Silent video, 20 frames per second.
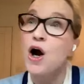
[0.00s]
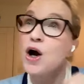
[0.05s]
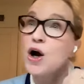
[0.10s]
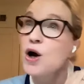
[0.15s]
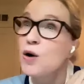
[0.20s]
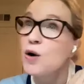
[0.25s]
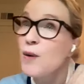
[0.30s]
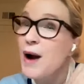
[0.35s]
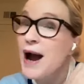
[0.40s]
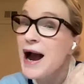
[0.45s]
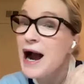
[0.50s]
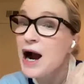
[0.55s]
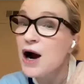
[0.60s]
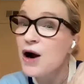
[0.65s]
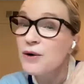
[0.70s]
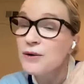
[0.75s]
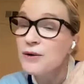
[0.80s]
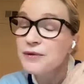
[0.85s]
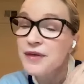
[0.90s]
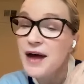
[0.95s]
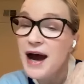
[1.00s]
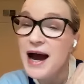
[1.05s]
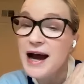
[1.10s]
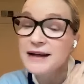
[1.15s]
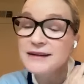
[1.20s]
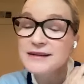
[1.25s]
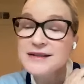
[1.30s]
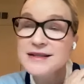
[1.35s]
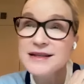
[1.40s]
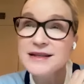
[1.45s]
Oh, wow.
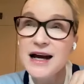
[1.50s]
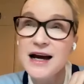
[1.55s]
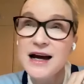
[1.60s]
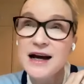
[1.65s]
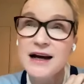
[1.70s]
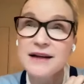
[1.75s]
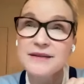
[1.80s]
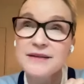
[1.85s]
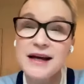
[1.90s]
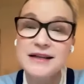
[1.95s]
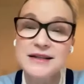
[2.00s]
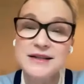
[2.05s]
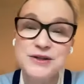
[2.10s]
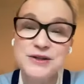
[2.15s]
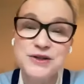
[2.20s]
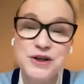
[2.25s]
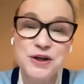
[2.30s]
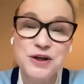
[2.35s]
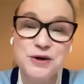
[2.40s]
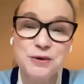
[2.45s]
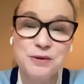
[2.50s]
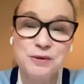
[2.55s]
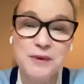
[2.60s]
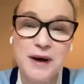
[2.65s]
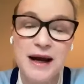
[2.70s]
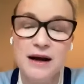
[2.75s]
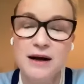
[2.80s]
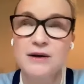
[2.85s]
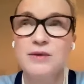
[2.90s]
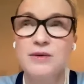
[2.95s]
That's such a
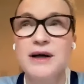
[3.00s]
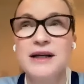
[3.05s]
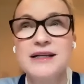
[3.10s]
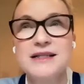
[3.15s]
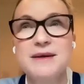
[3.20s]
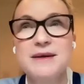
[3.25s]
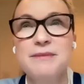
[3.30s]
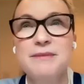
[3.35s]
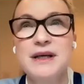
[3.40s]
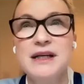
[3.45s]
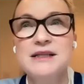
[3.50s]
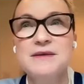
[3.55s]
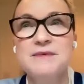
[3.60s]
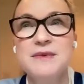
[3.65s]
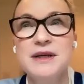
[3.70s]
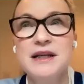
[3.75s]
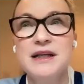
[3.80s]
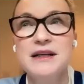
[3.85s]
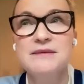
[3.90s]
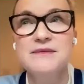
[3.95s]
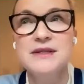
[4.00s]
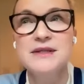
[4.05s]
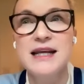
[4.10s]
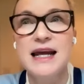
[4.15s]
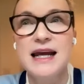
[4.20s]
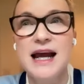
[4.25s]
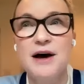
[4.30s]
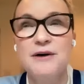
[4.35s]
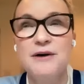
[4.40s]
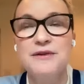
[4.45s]
great, what does it mean to me to
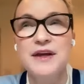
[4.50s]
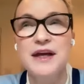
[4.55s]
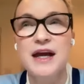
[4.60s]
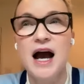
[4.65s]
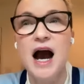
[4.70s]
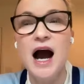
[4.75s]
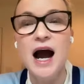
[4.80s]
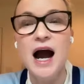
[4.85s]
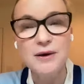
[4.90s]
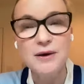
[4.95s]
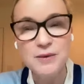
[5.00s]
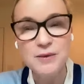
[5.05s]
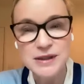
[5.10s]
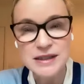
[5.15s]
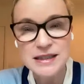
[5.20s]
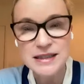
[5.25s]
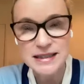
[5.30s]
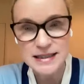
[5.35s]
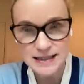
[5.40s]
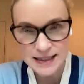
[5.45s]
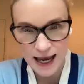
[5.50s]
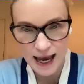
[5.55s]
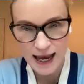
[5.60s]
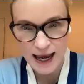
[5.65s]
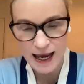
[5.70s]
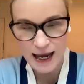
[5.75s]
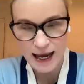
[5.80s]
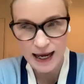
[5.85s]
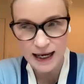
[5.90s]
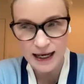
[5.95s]
stay healthy? I would
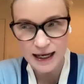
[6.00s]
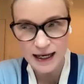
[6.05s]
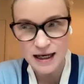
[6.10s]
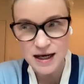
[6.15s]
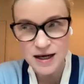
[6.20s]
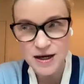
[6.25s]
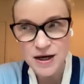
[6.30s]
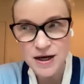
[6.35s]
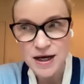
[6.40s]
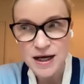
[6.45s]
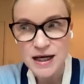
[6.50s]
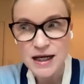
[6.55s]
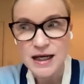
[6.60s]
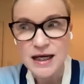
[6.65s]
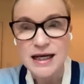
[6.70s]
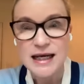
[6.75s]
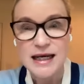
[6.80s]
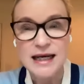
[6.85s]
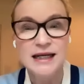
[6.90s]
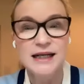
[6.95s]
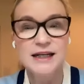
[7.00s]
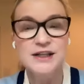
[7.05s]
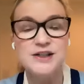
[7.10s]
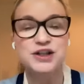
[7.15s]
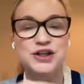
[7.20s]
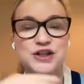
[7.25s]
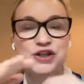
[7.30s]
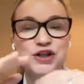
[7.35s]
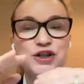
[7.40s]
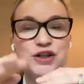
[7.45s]
say, in
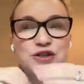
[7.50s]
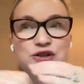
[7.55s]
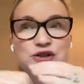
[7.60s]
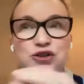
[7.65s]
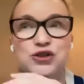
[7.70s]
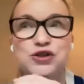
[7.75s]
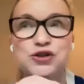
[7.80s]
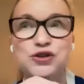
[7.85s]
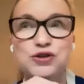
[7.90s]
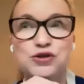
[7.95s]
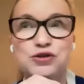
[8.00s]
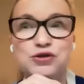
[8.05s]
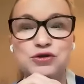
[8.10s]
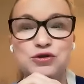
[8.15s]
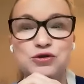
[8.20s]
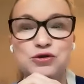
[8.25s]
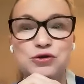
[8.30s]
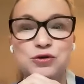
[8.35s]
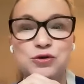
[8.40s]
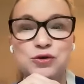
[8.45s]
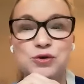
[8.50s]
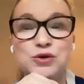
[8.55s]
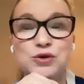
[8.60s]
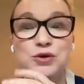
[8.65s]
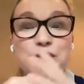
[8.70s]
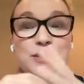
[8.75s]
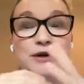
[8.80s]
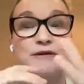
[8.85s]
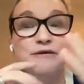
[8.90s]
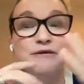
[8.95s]
addition to
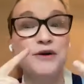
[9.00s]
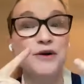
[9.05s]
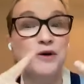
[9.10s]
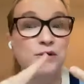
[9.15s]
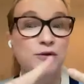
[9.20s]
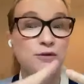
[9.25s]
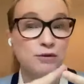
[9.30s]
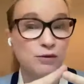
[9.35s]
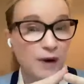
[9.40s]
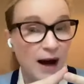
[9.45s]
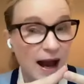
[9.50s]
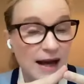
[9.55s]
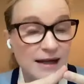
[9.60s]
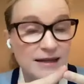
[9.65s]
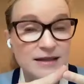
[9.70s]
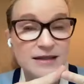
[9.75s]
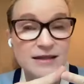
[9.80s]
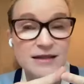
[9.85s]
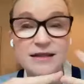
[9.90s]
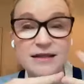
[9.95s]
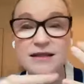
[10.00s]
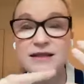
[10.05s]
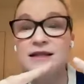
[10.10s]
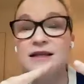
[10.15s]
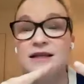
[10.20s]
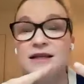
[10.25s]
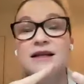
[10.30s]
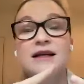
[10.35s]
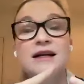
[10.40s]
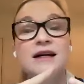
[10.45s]
sort of
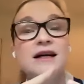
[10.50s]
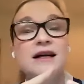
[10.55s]
rest,